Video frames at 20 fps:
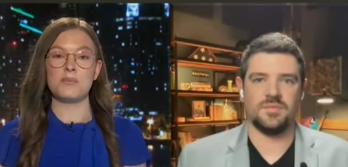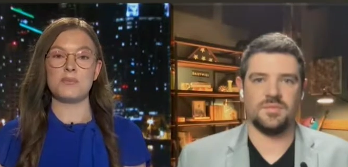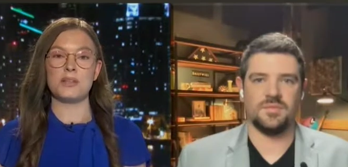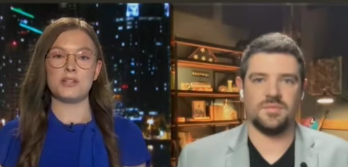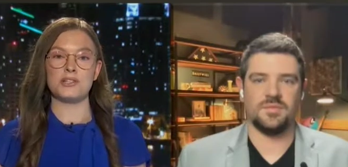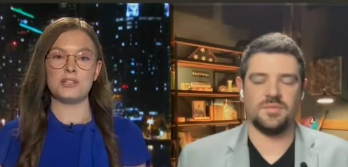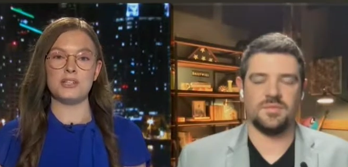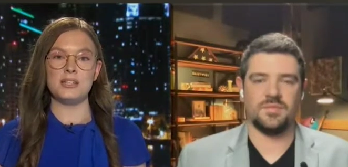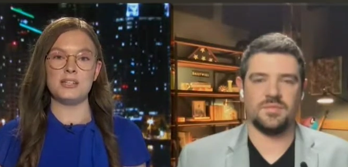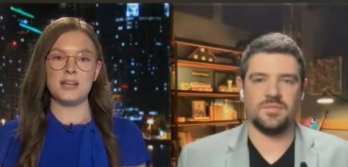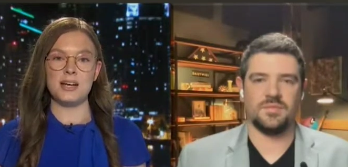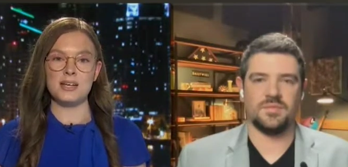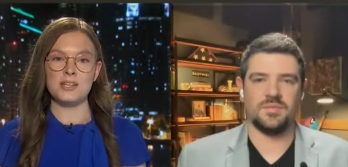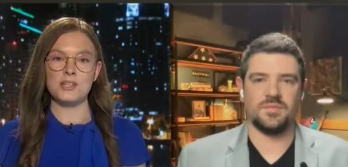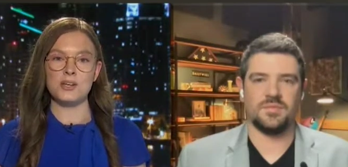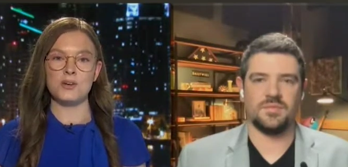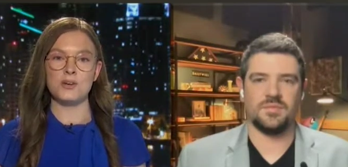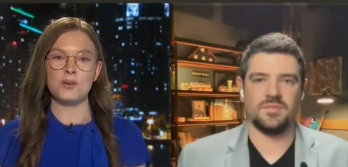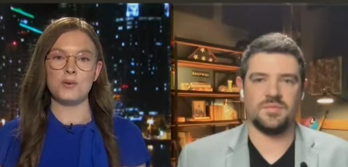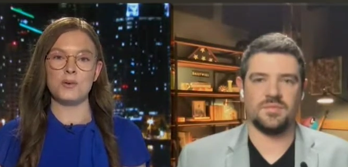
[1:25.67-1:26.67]
Speaker 1: someone that she
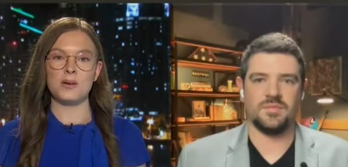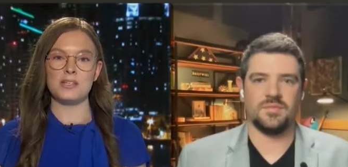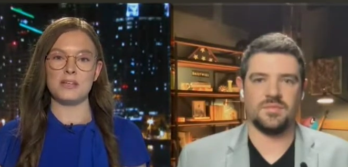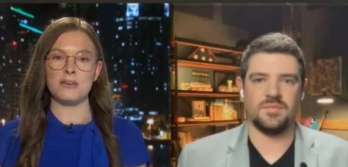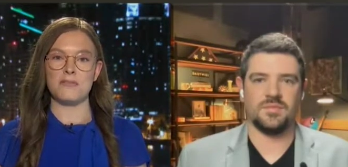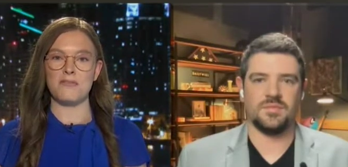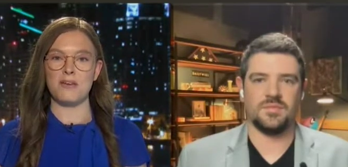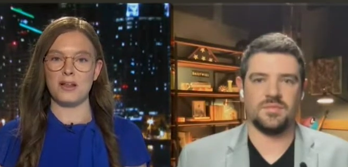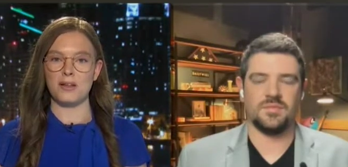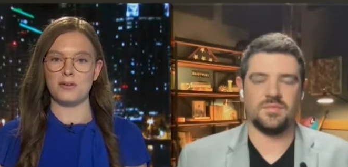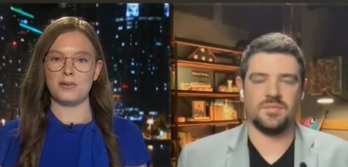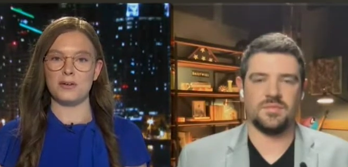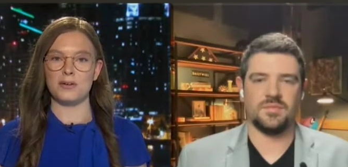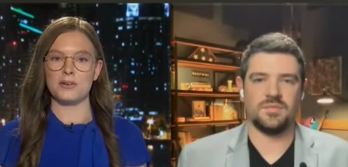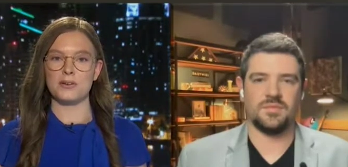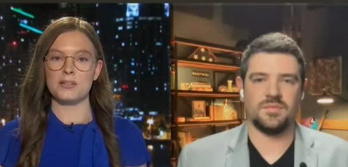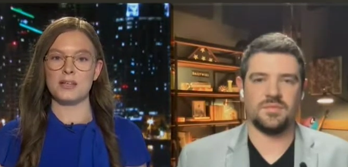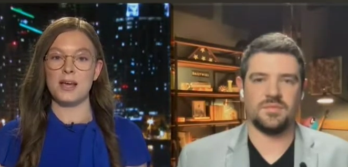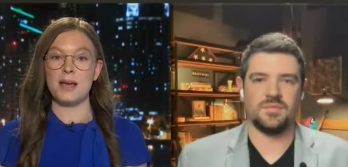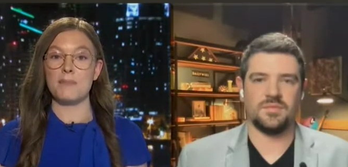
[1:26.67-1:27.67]
does know who was a fellow
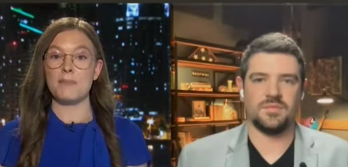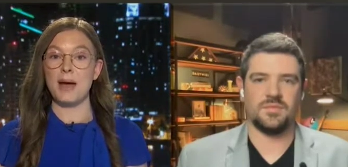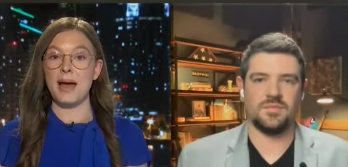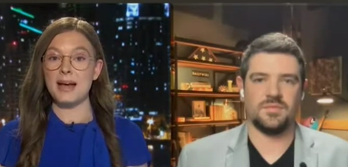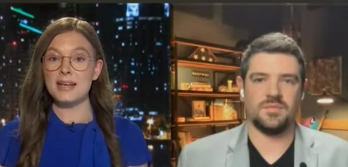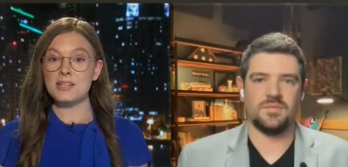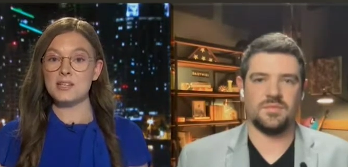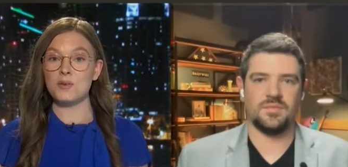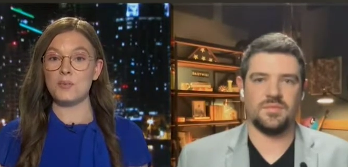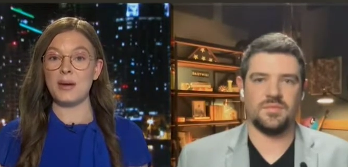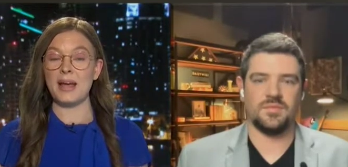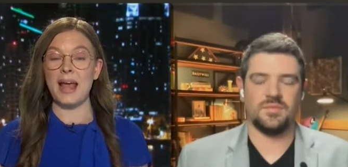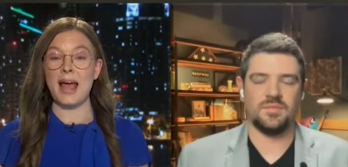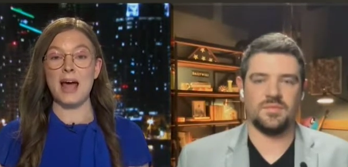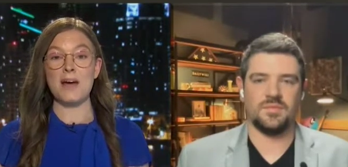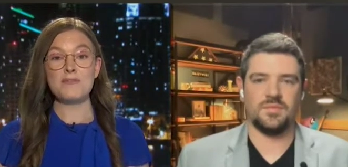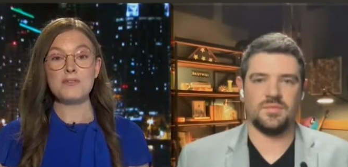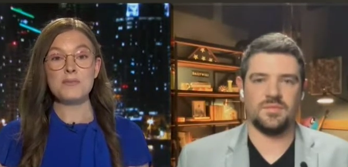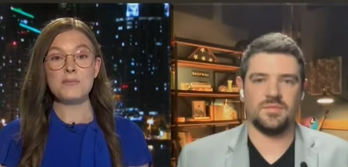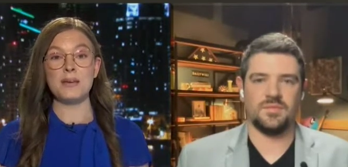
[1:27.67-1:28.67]
nurse passed away
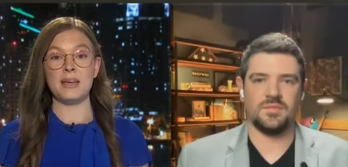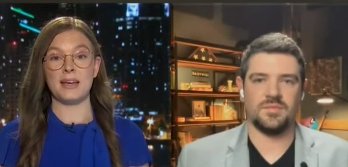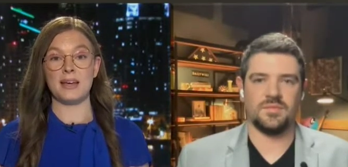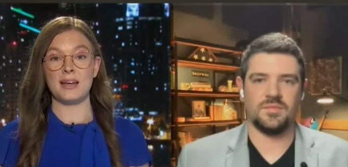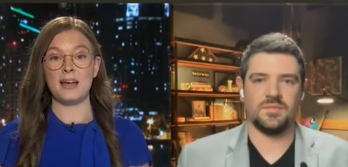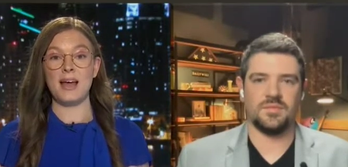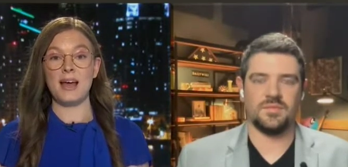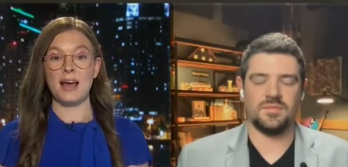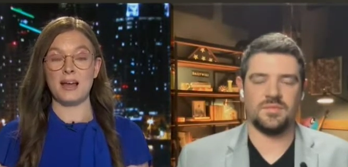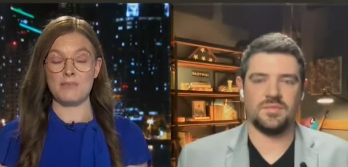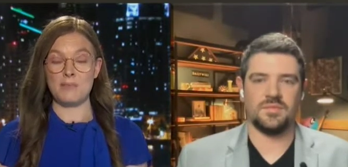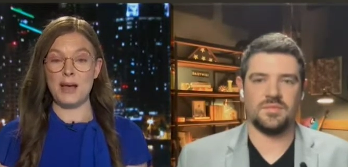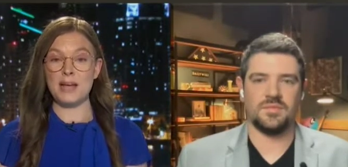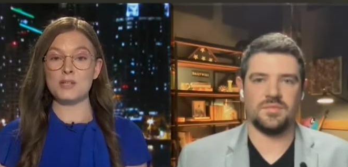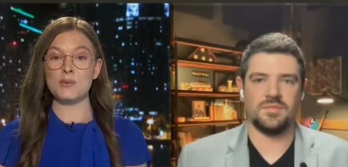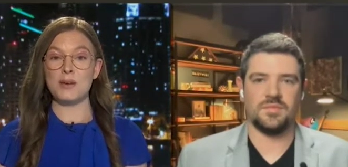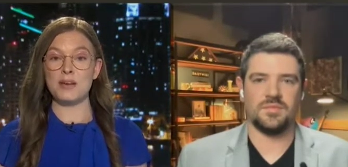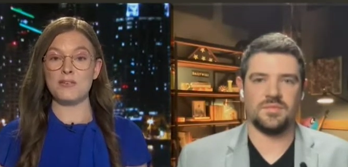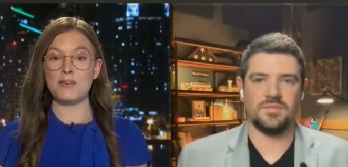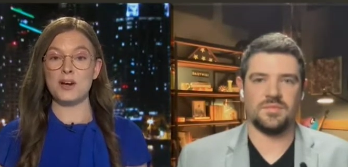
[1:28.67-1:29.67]
after being uh,
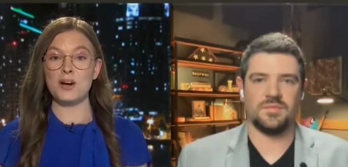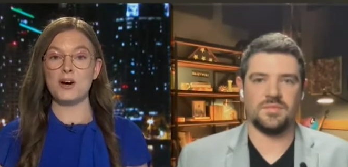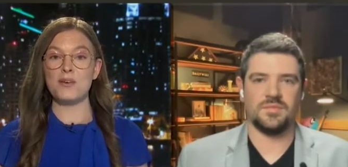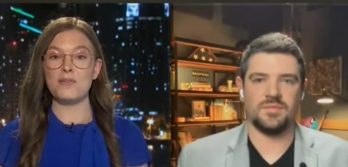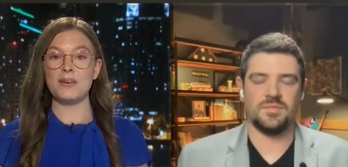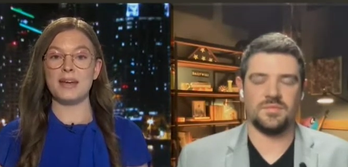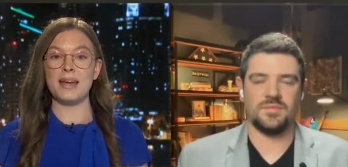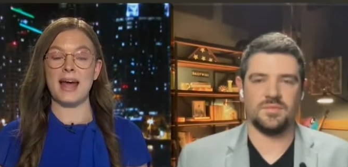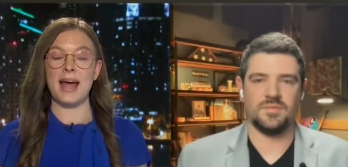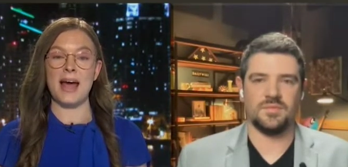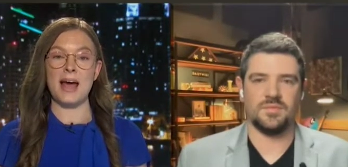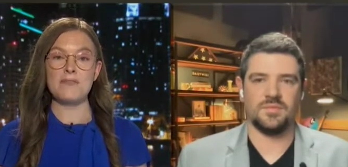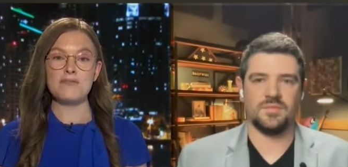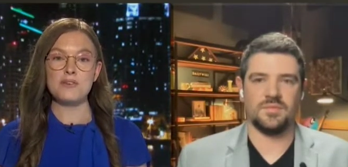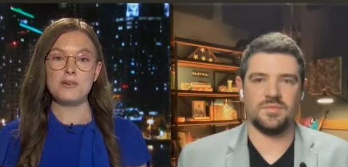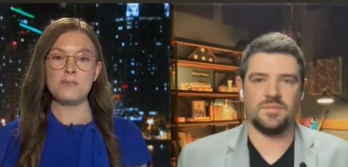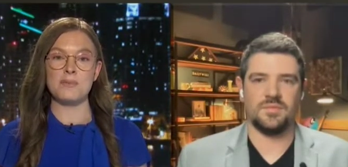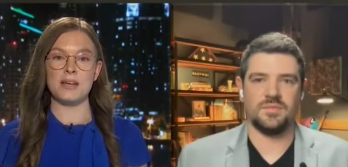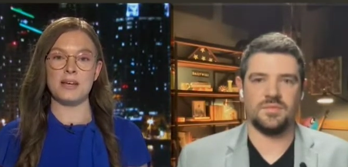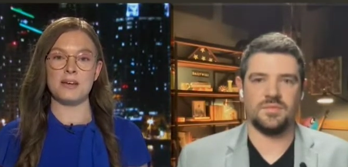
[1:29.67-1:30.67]
passed away of COVID after